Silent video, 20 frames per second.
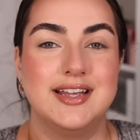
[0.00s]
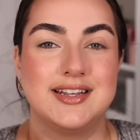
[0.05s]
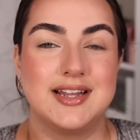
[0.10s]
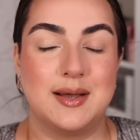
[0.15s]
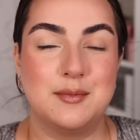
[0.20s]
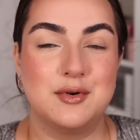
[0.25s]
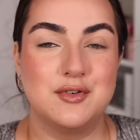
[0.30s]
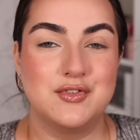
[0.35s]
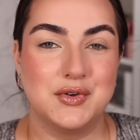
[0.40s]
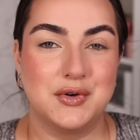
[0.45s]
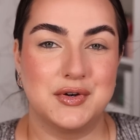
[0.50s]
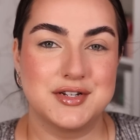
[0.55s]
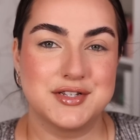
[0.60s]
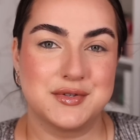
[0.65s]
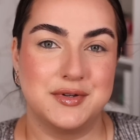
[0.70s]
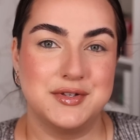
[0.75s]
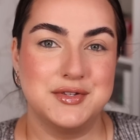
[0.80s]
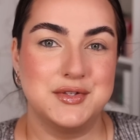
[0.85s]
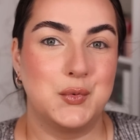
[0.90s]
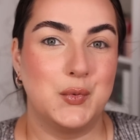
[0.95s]
and I'm of course
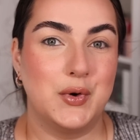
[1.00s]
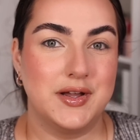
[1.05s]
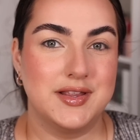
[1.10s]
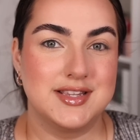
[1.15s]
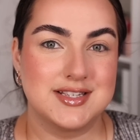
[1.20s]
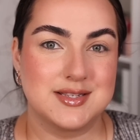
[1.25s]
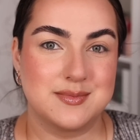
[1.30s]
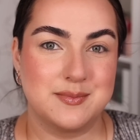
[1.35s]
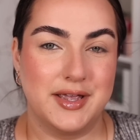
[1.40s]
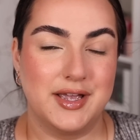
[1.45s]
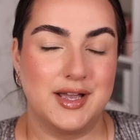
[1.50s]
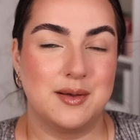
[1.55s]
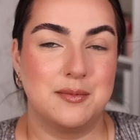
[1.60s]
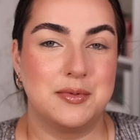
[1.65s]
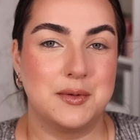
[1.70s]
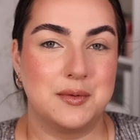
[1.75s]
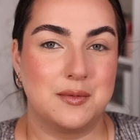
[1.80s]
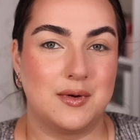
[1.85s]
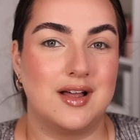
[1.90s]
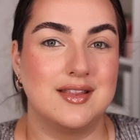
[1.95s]
going to wear this
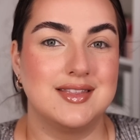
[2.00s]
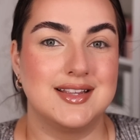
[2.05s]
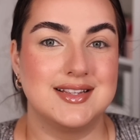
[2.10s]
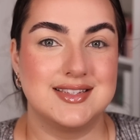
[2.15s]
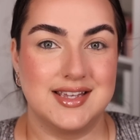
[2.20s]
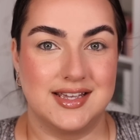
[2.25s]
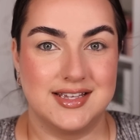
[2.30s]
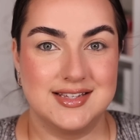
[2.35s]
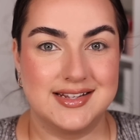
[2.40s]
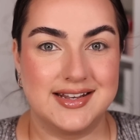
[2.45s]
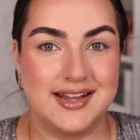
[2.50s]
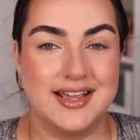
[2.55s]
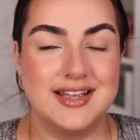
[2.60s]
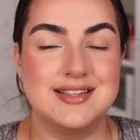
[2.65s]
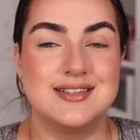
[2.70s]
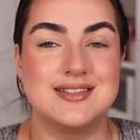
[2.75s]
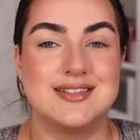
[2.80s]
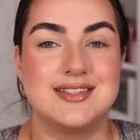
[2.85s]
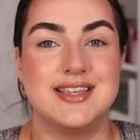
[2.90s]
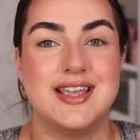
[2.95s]
makeup throughout the day
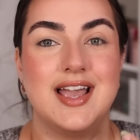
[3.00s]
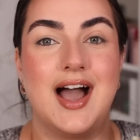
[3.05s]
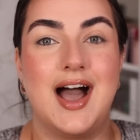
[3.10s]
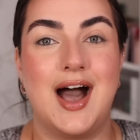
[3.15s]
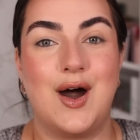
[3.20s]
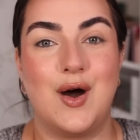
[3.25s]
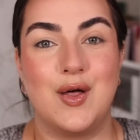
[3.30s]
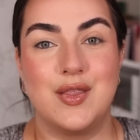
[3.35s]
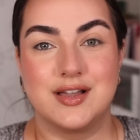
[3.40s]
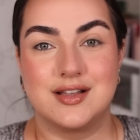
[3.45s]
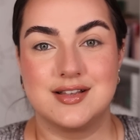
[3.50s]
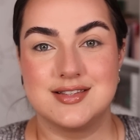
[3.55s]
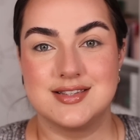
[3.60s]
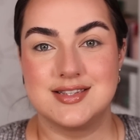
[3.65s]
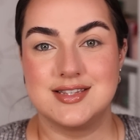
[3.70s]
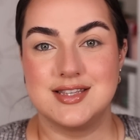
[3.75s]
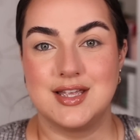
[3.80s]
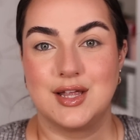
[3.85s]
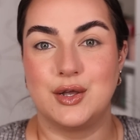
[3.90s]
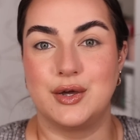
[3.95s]
today to see how the
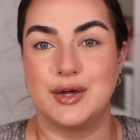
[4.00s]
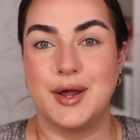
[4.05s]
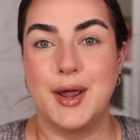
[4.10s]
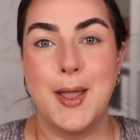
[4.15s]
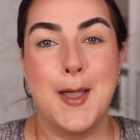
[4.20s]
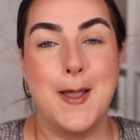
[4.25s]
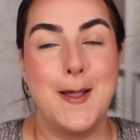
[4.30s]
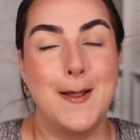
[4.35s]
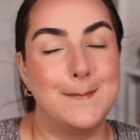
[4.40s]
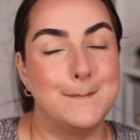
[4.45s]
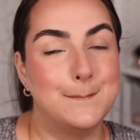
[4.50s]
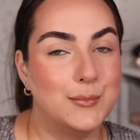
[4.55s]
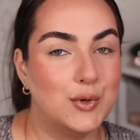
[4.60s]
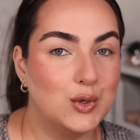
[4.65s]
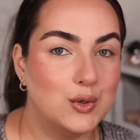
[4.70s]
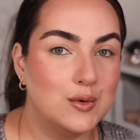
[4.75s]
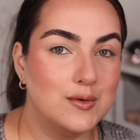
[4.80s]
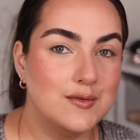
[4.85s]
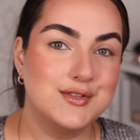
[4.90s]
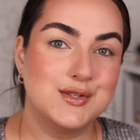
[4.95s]
concealer
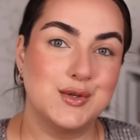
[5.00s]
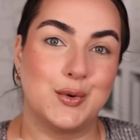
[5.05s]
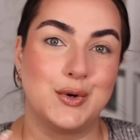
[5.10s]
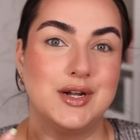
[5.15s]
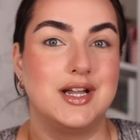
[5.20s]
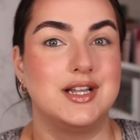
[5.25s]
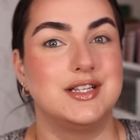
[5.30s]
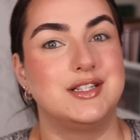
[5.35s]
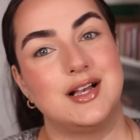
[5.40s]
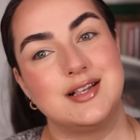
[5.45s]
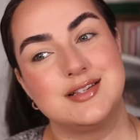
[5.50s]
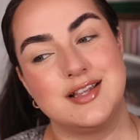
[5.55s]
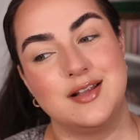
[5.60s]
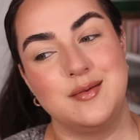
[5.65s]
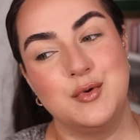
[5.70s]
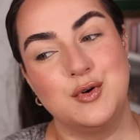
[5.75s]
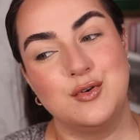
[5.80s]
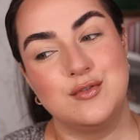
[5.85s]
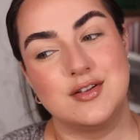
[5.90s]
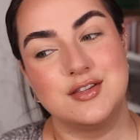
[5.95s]
moves or
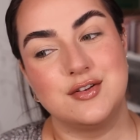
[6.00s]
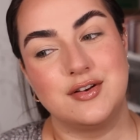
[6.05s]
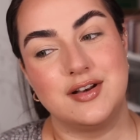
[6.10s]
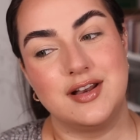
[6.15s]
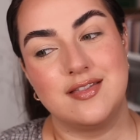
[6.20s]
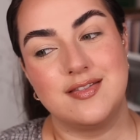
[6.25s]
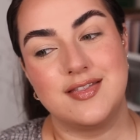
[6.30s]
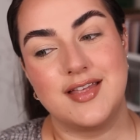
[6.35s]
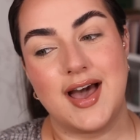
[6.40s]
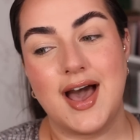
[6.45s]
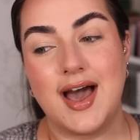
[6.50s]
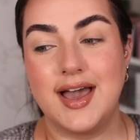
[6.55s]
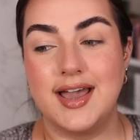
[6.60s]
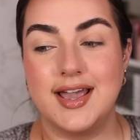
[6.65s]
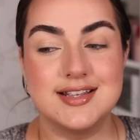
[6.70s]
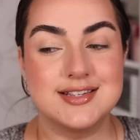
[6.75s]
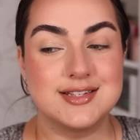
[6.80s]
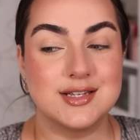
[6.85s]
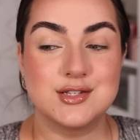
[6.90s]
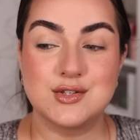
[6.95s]
doesn't move underneath the
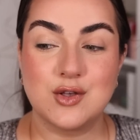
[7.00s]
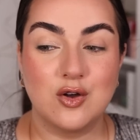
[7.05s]
eyes.